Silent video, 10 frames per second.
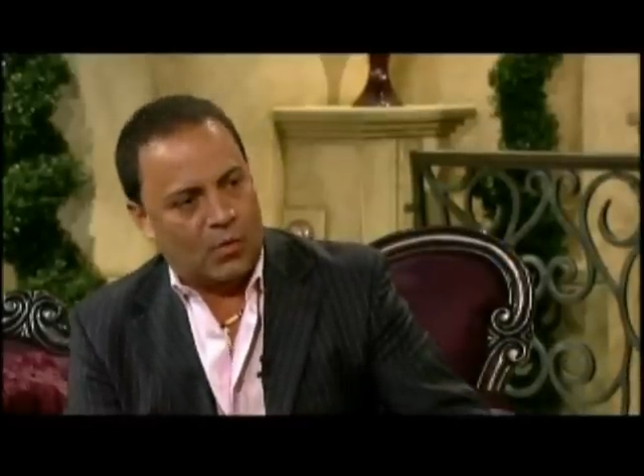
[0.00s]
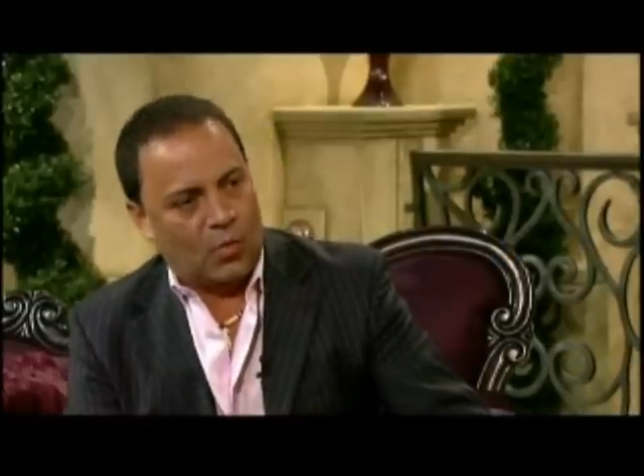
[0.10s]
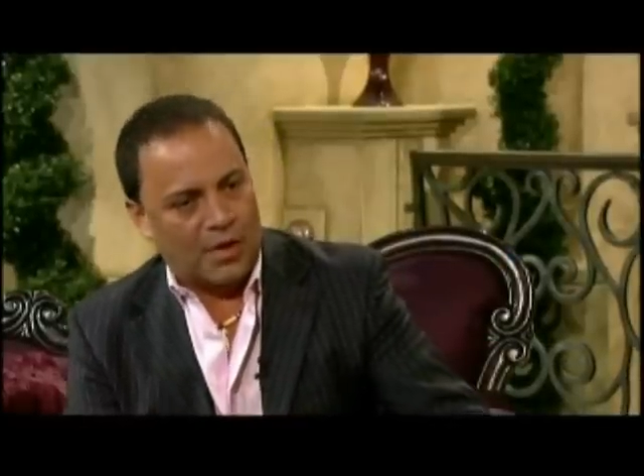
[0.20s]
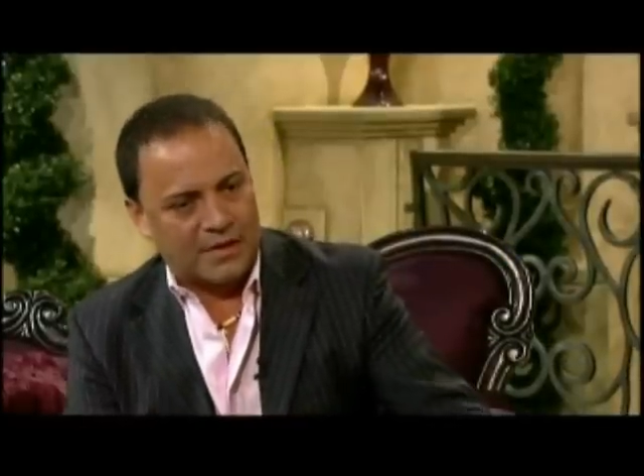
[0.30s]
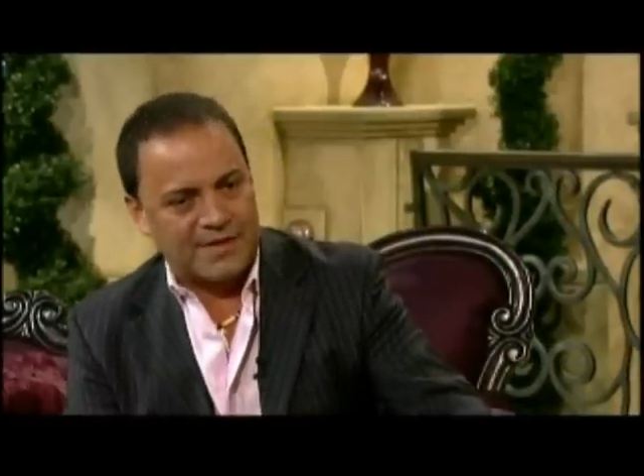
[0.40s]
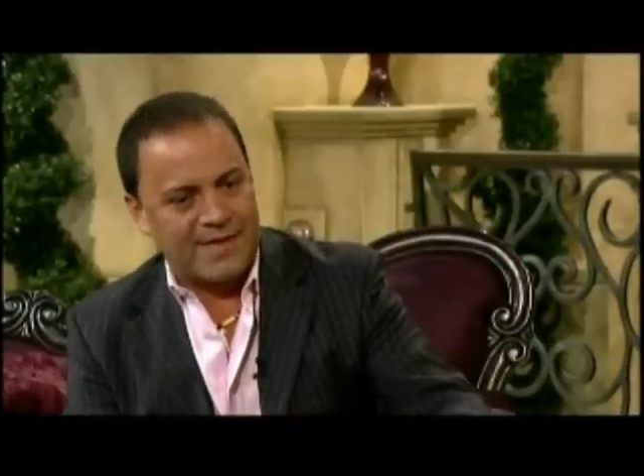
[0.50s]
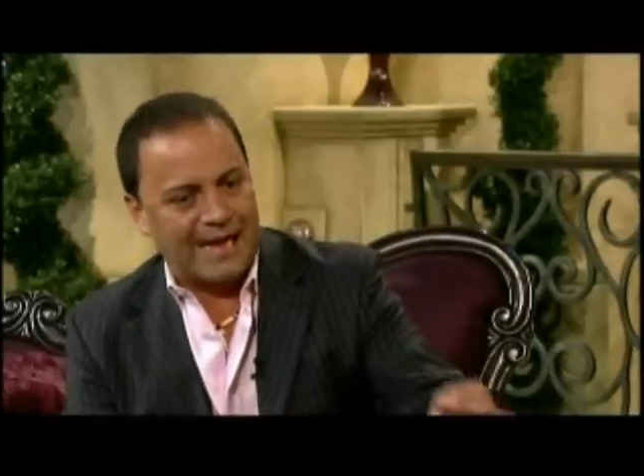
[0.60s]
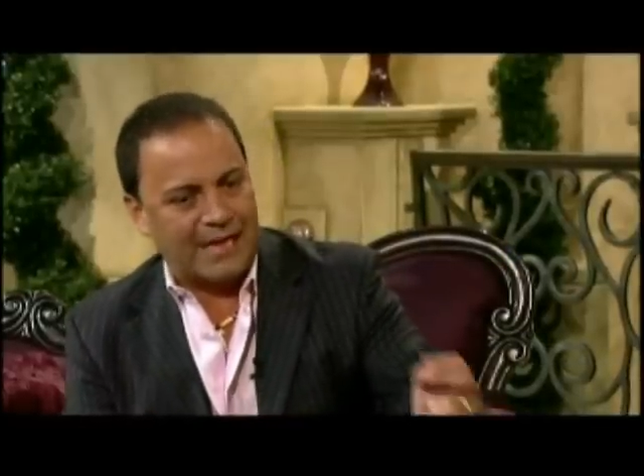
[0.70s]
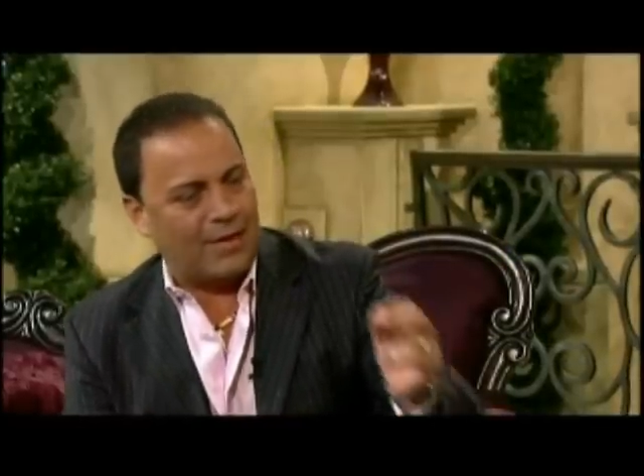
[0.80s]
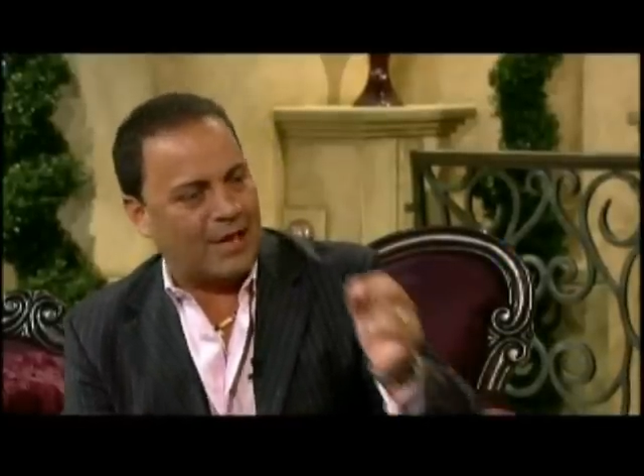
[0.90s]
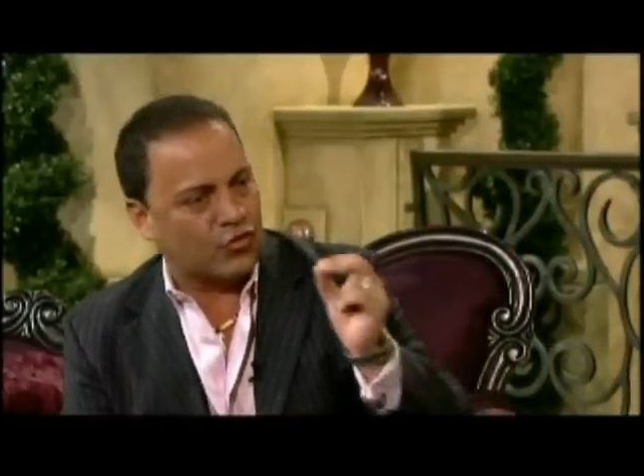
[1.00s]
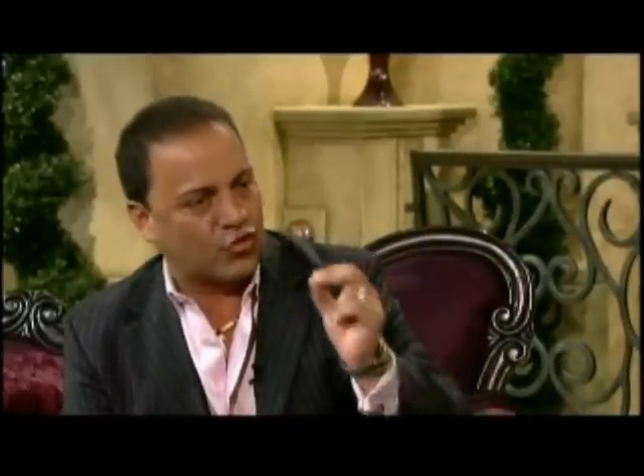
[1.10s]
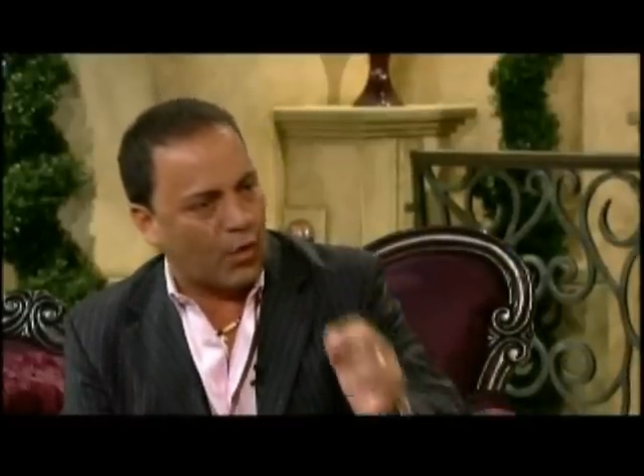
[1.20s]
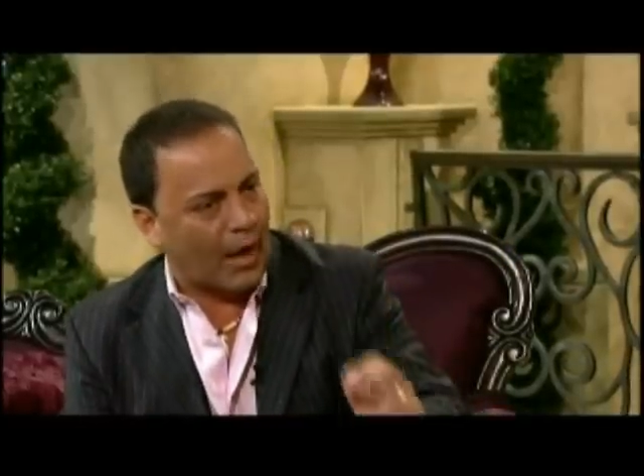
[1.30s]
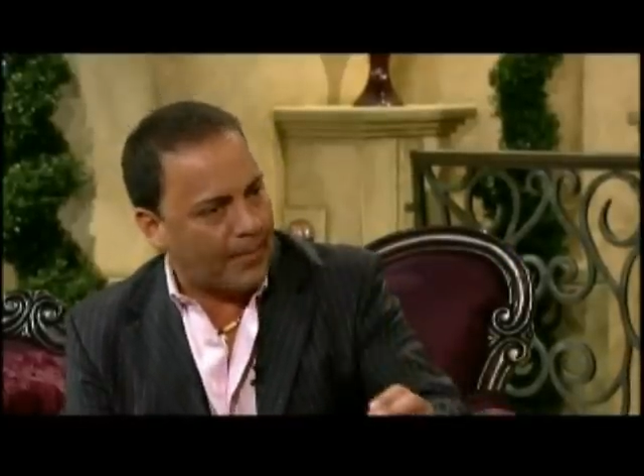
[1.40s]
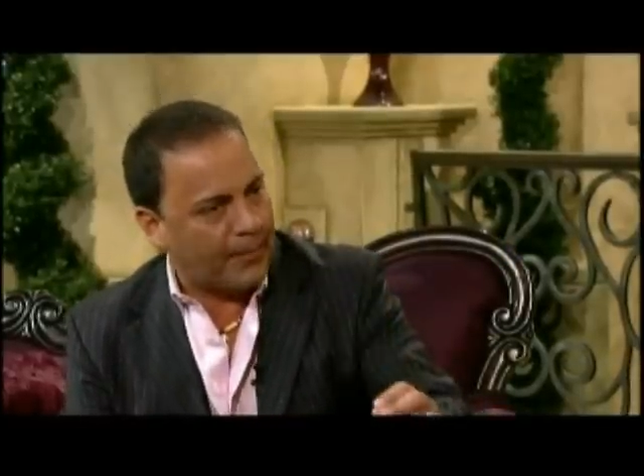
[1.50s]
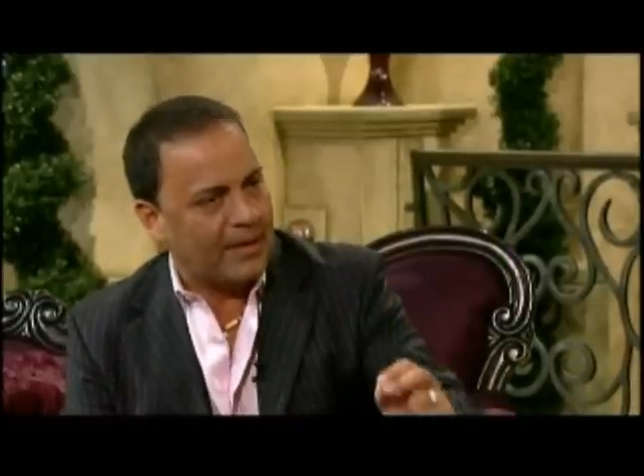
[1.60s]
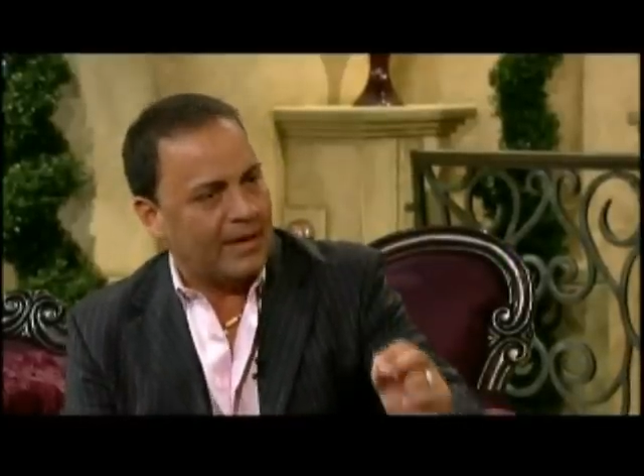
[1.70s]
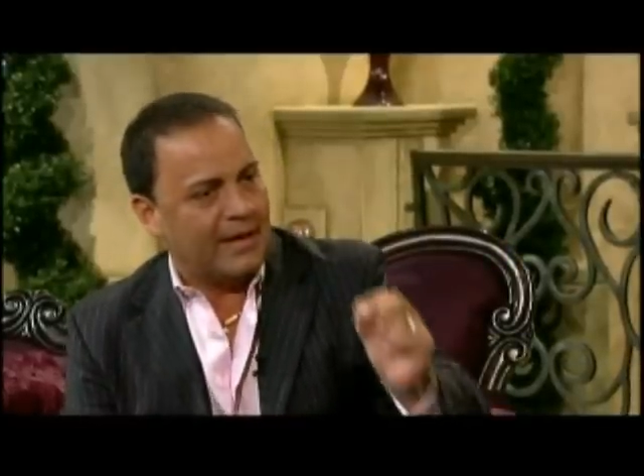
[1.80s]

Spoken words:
was not even a drop